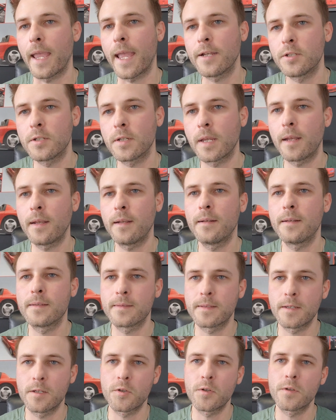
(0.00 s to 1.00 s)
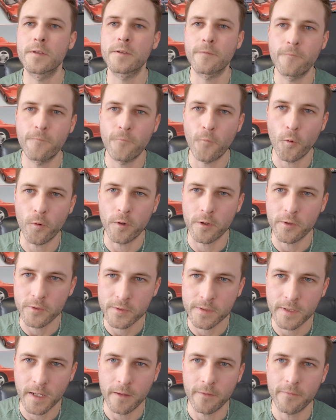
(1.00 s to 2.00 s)
educated decisions for
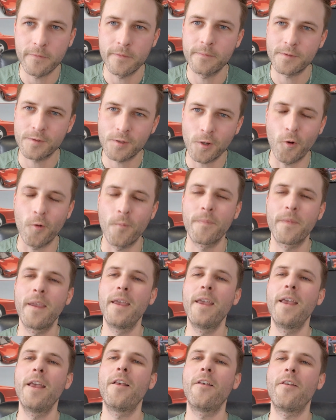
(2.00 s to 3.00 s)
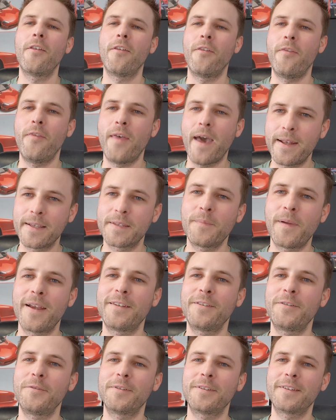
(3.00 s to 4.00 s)
yourself. So that is my
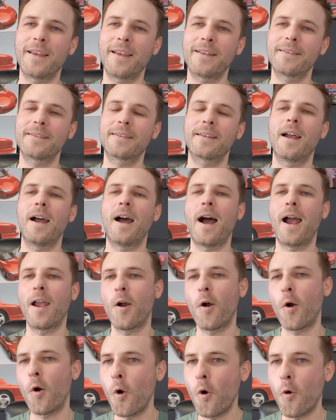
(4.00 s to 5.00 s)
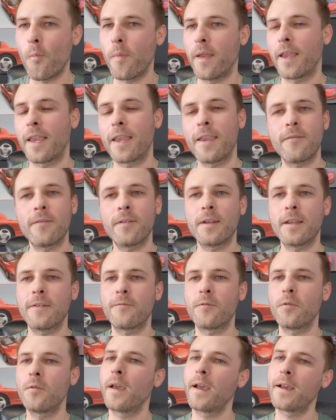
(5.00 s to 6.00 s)
2 cents. I hope, even
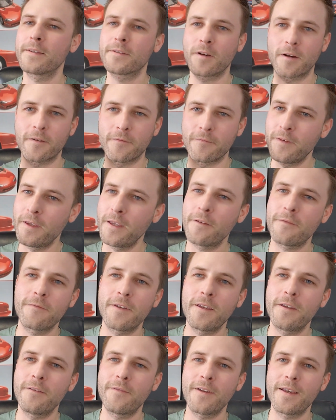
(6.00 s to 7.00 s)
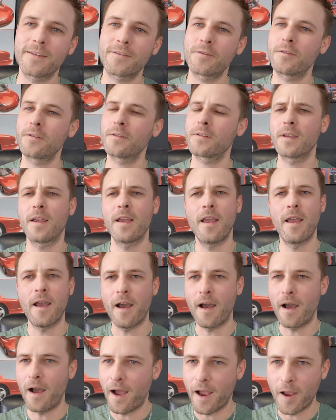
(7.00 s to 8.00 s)
if you guys are VFE investors,
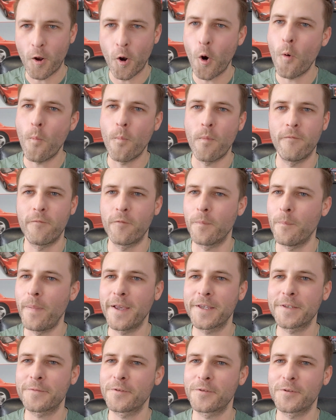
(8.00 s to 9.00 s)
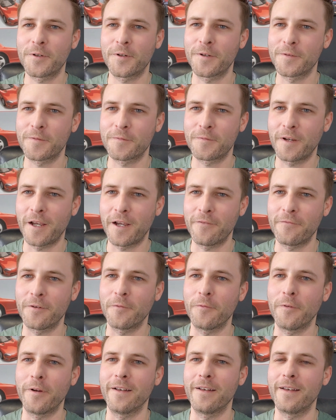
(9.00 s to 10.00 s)
I hope for best returns for
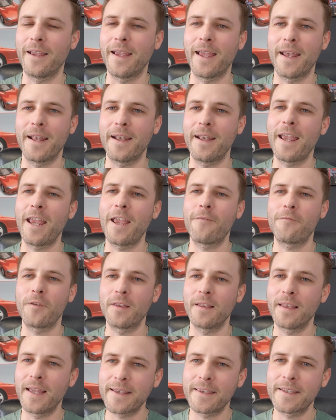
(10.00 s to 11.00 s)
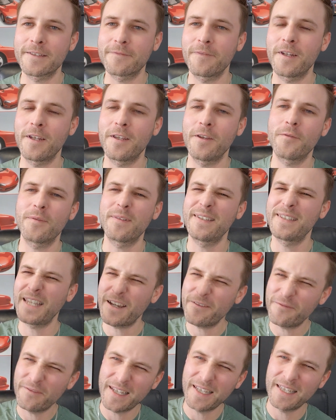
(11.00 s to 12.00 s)
everyone. And if you like this video,
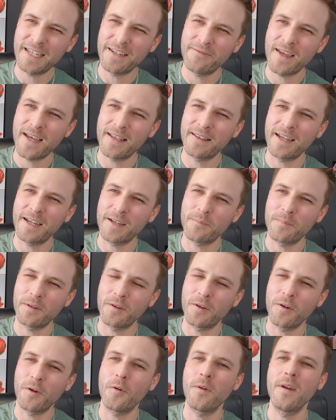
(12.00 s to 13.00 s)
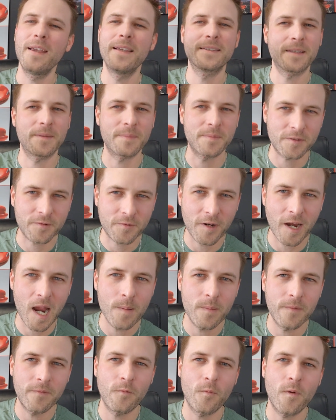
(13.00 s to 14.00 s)
definitely leave that like below. Subscribe
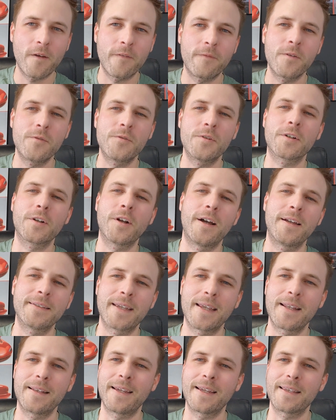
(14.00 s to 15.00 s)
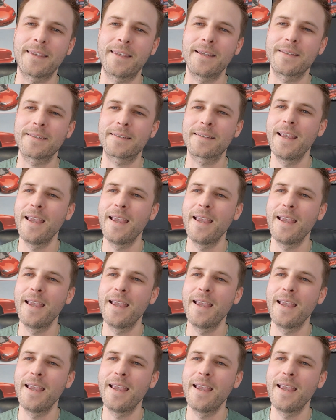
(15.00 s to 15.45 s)
if you want future content like this,